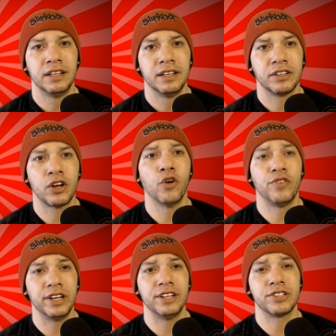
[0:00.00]

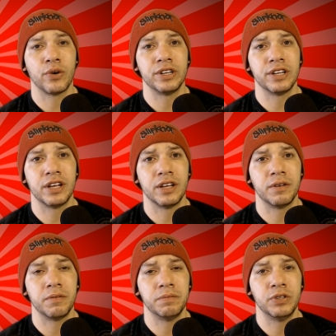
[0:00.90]
COVID is going to
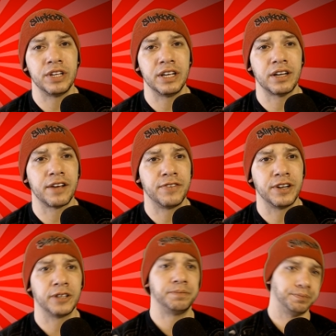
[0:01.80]
mutate, I
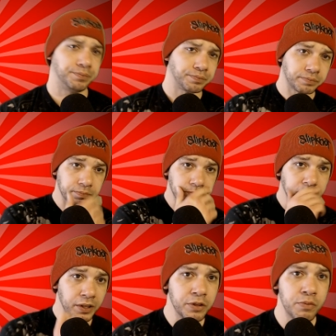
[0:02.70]
fear.
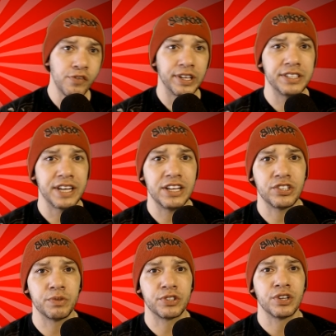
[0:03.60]
The movie
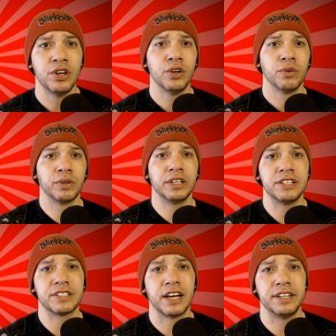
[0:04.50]
Contagion was
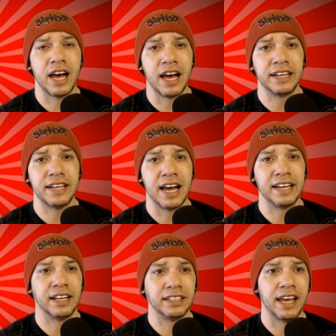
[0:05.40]
released on
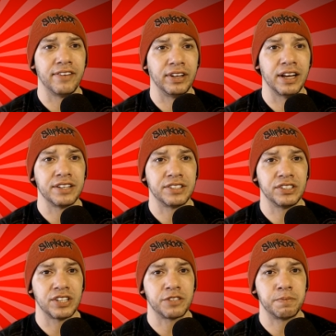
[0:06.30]
9/9/11. I
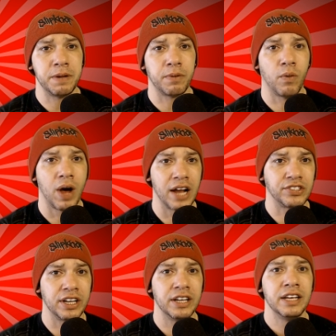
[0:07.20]
suggest people watch
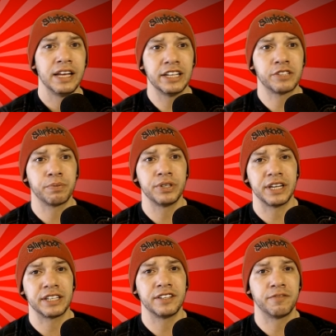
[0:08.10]
it. It's
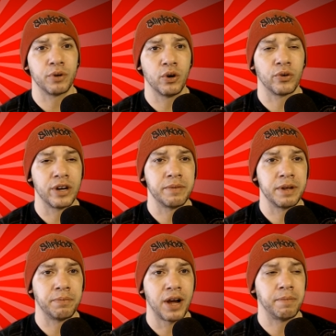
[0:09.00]
predictive programming
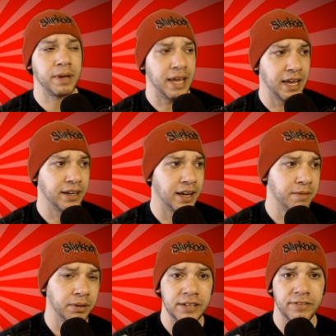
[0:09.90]
propaganda. I
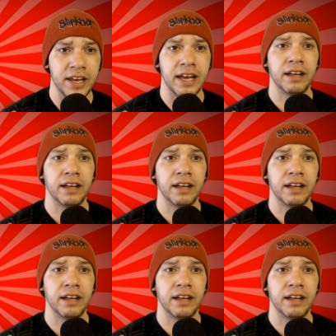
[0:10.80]
believe that.